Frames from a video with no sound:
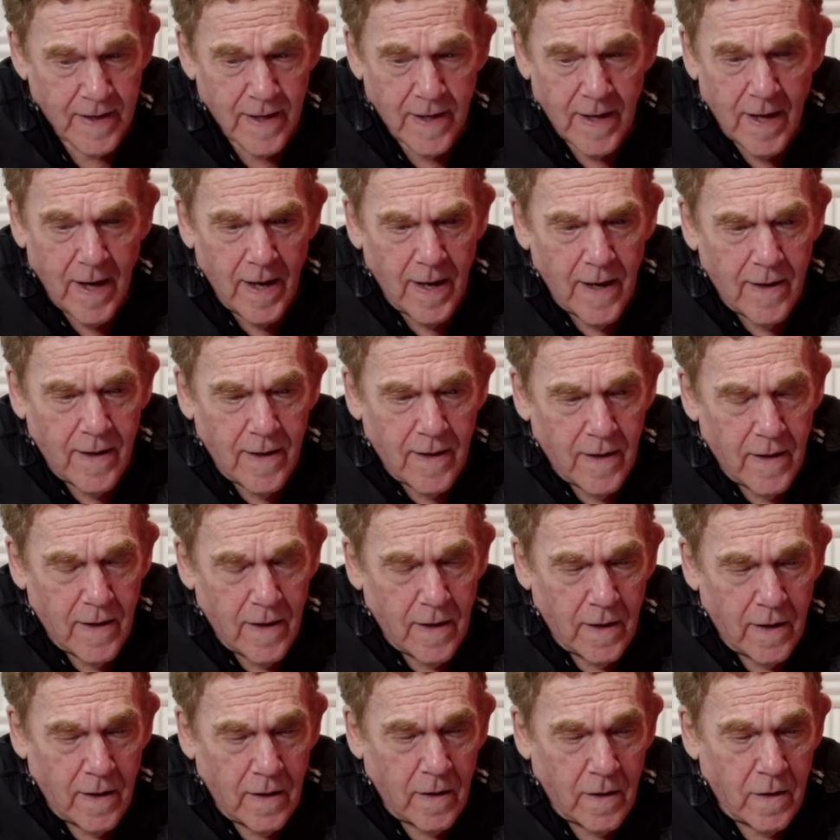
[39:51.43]
And did you
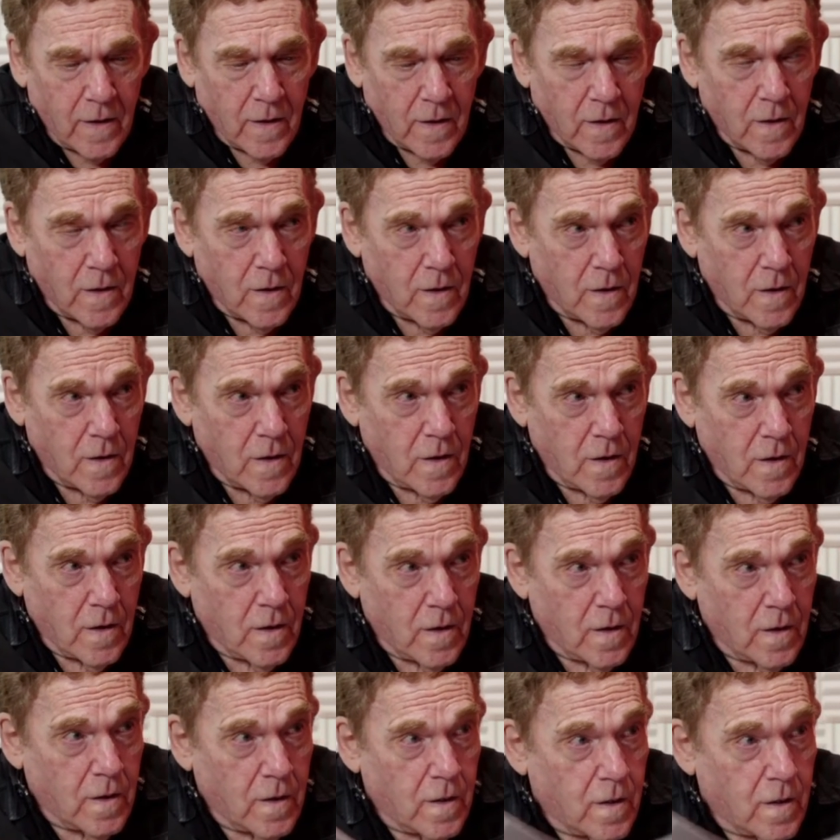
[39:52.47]
have any, did you